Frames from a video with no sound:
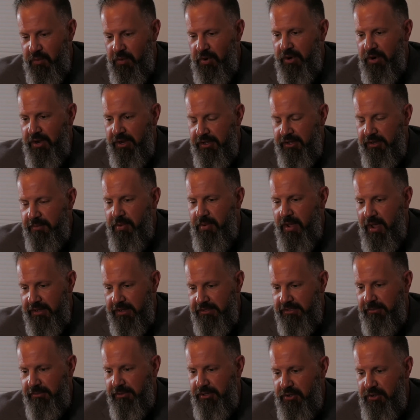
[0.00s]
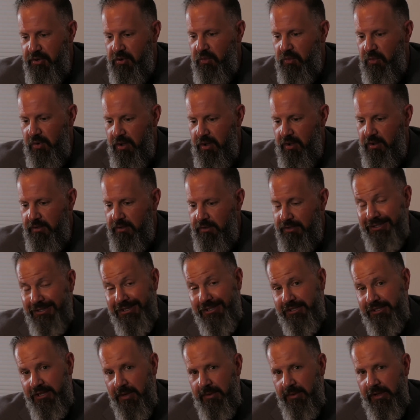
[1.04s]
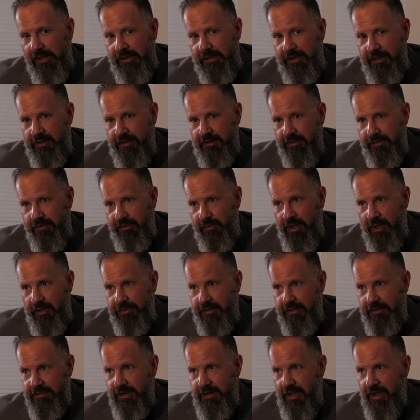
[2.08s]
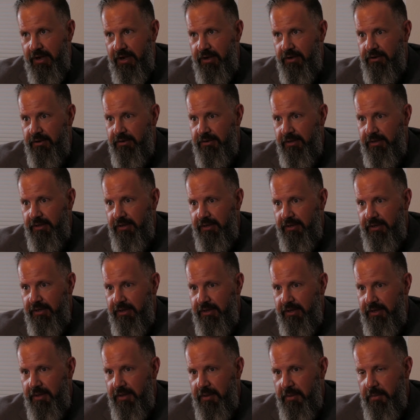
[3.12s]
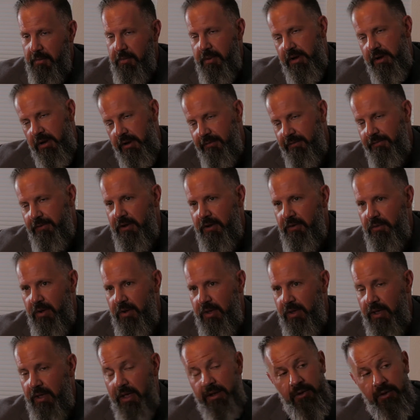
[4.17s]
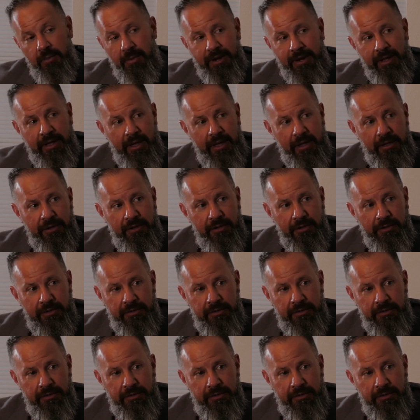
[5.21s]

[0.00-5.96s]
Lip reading: where it could possibly go wrong systemically throughout the entire, but in a fun way, and nobody got killed.